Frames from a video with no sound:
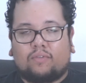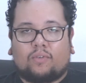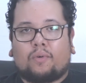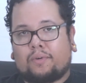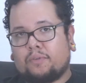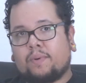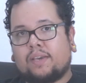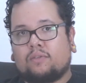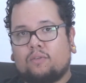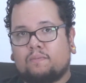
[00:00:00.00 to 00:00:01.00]
because the coil's
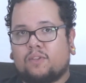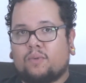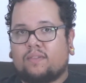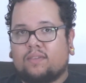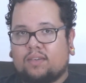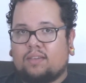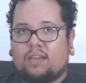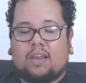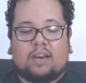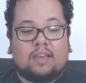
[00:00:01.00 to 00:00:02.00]
best used between 60
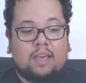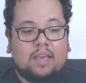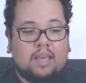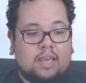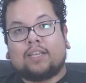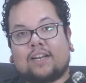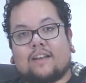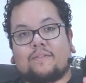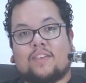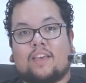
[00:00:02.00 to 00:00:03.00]
and 80. 10
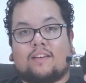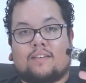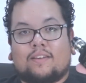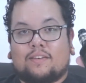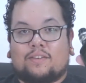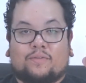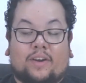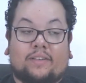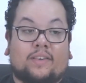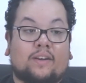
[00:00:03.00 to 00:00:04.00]
out of 10
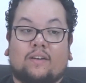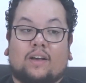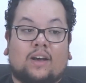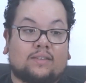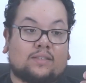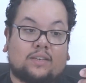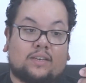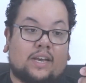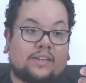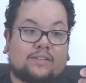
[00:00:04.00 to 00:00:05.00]
device here.
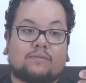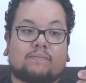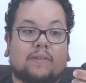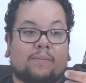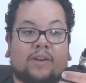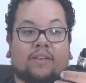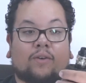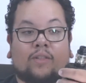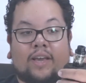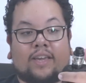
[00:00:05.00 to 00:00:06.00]
Honestly, I
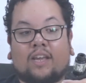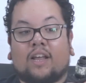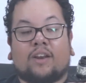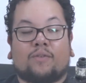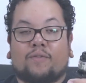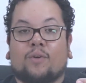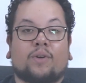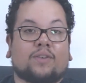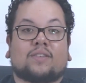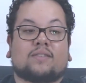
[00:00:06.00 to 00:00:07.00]
don't even know what
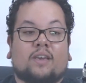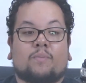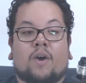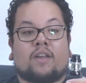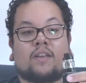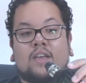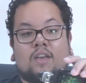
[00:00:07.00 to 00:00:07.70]
else to say about it.